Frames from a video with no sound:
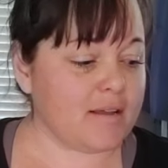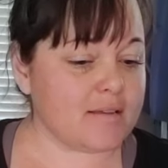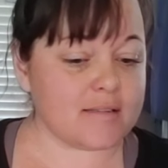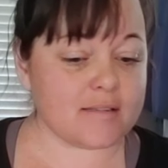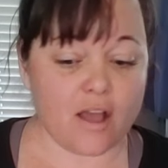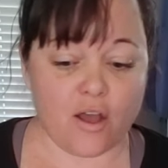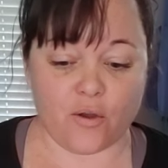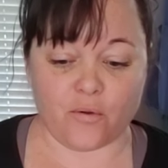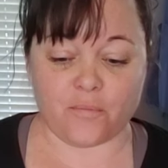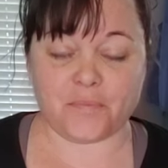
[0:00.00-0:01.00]

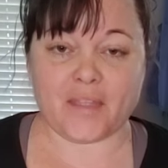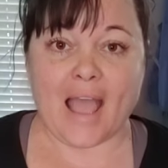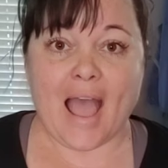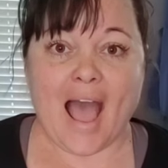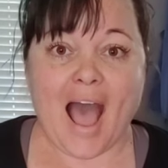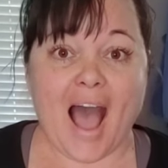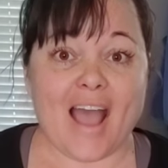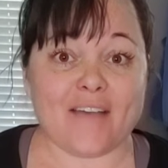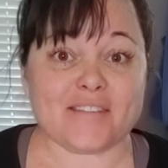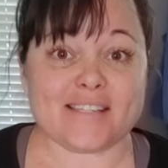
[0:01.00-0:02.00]
So I
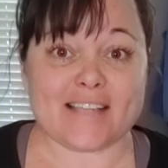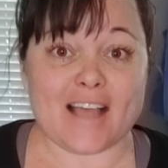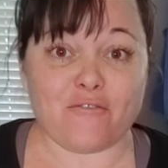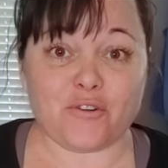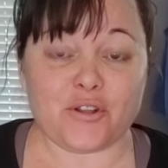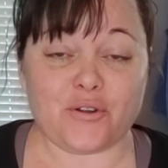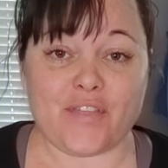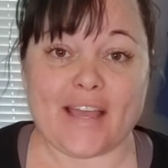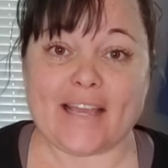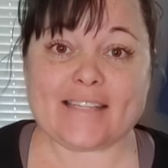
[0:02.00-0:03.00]
have several little
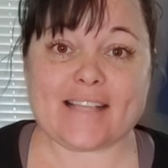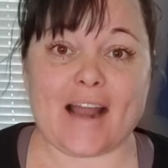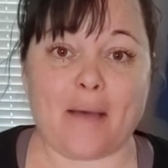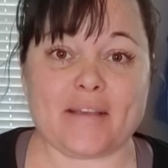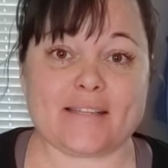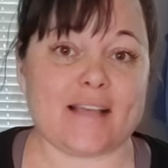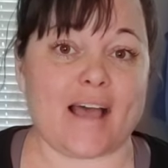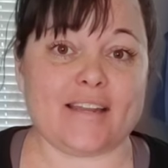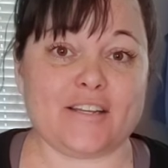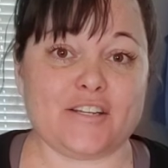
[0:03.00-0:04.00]
things that I'm
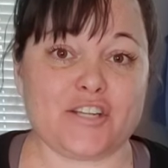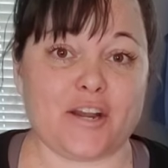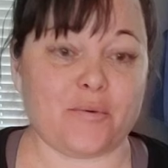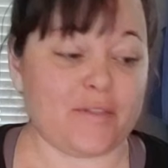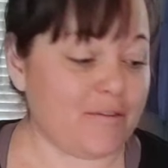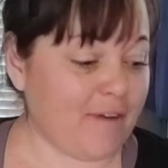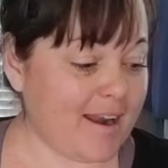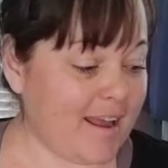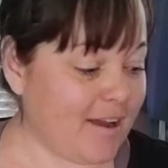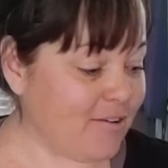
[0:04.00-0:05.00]
excited to share with you right
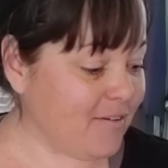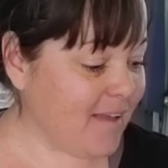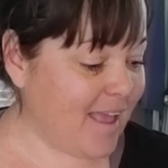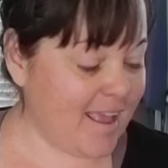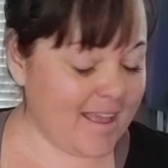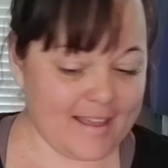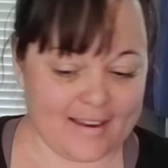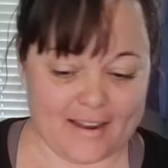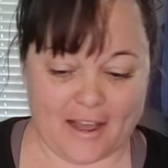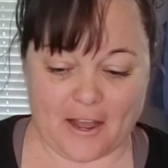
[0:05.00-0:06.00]
now.
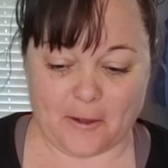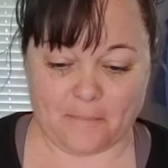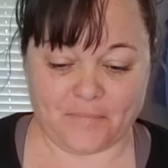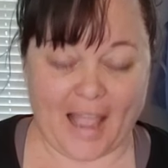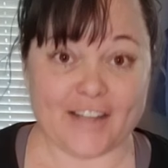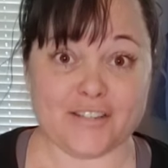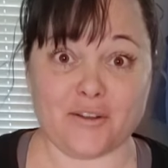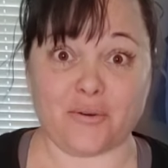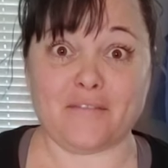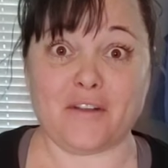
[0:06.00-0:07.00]
And I just
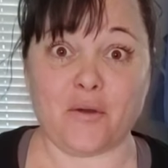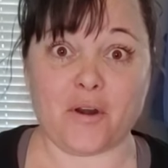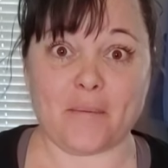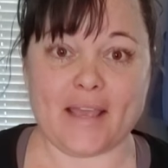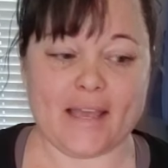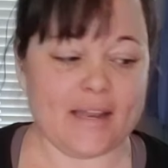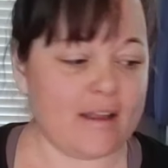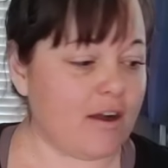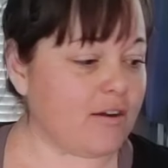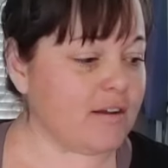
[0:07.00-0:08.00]
don't even know where to begin,
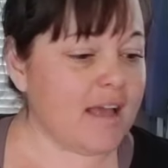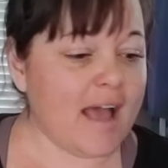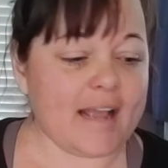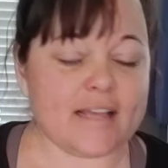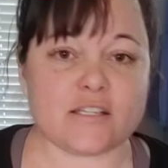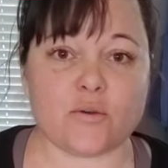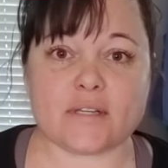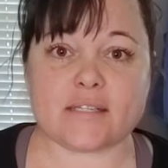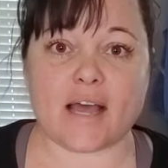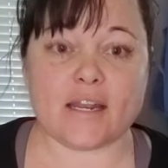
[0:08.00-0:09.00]
y'all. I get so
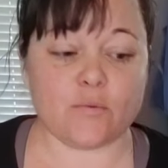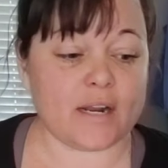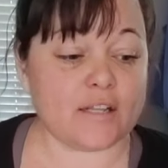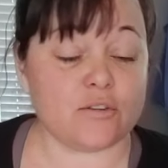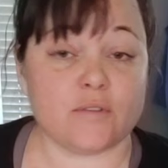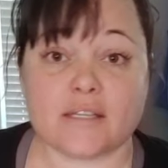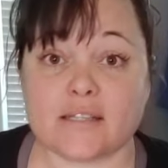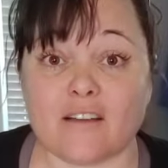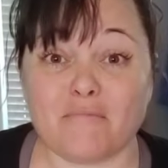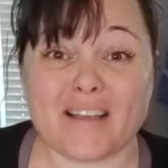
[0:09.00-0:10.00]
excited when I do this
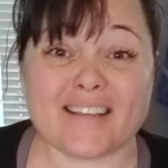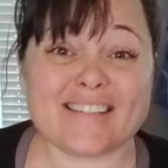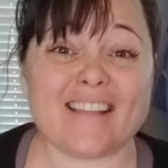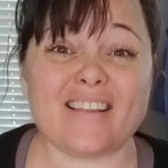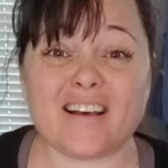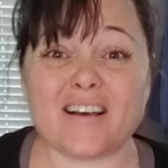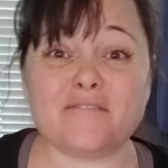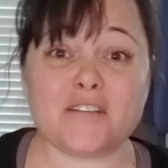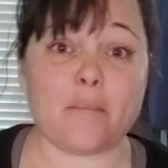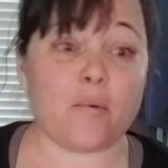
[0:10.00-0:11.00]
stuff because I
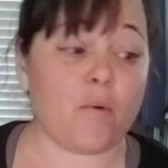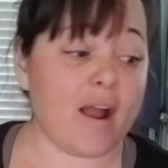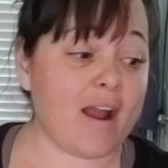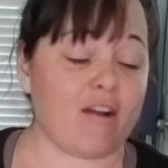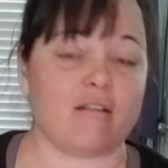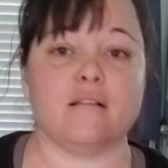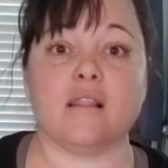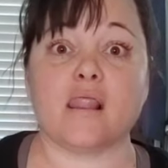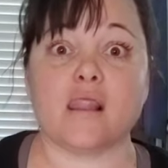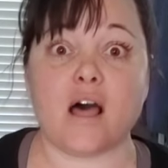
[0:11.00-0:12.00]
love Tupperware.
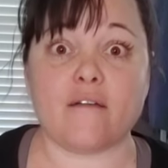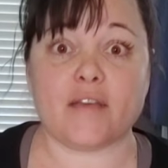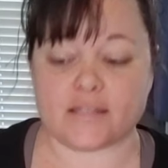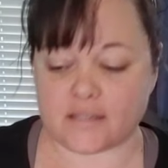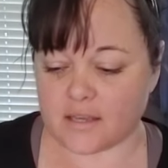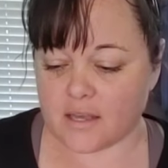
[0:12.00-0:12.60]
Love it.